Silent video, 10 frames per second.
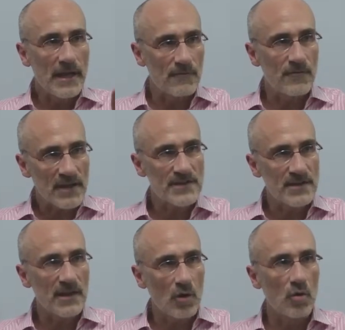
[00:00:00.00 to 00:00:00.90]

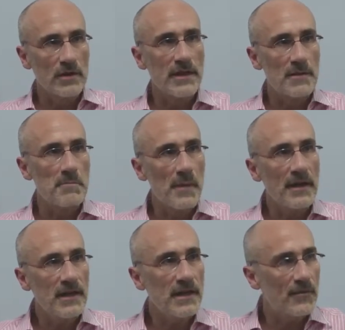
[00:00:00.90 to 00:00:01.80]
investing only in
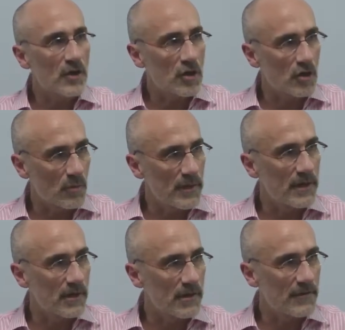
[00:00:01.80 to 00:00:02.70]
money and their
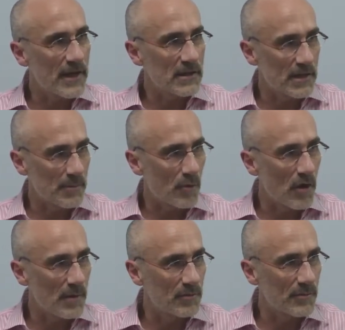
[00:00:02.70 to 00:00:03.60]
career, they had a lot of
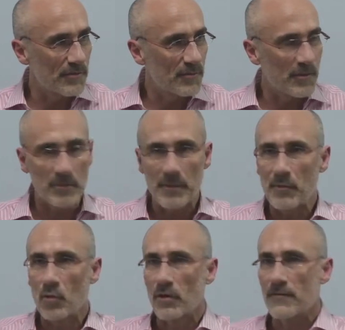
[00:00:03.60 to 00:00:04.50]
problems. But the people
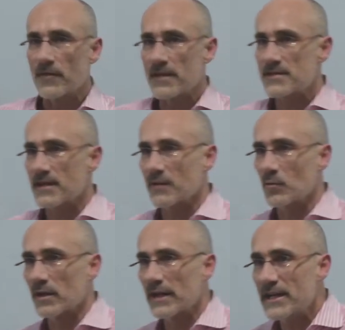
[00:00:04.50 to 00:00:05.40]
who were investing in
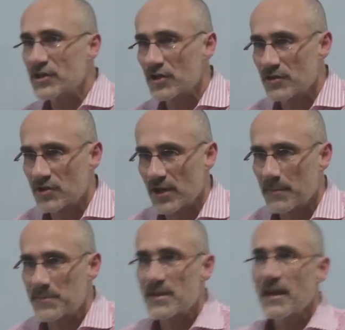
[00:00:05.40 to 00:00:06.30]

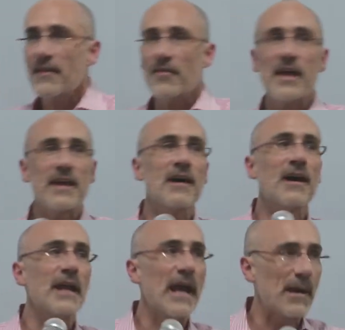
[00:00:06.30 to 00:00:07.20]
relationships, they
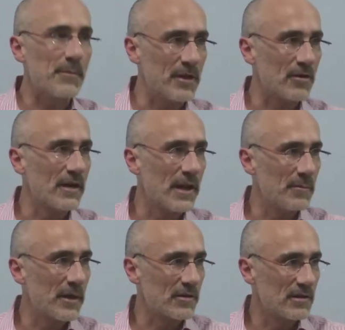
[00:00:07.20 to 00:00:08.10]
got happier and had
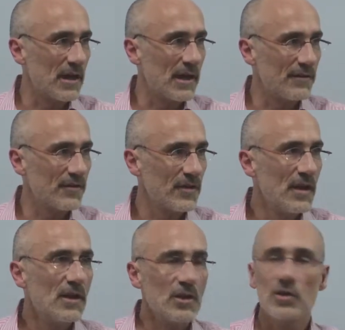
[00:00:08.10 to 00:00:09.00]
better lives.
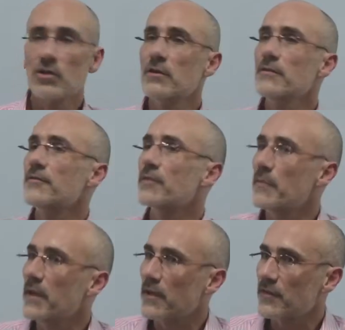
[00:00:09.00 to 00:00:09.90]
Learn from
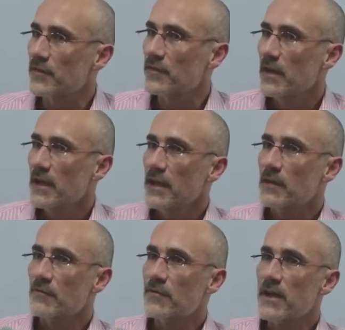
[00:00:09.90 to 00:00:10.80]
this.
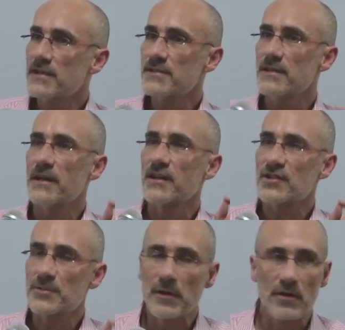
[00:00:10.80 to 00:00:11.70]
Invest in
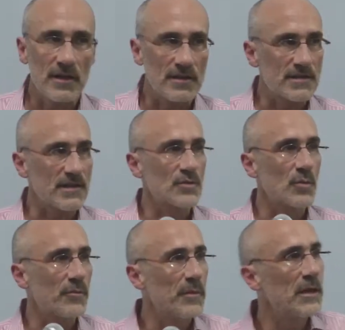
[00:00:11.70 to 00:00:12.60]
experiences
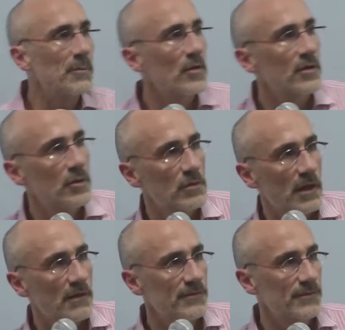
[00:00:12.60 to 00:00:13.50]
with people you
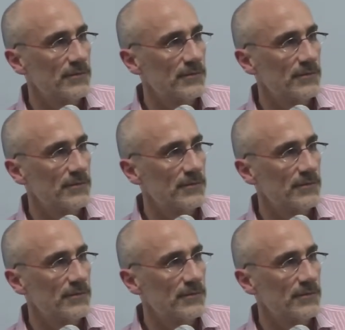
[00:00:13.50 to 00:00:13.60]
love.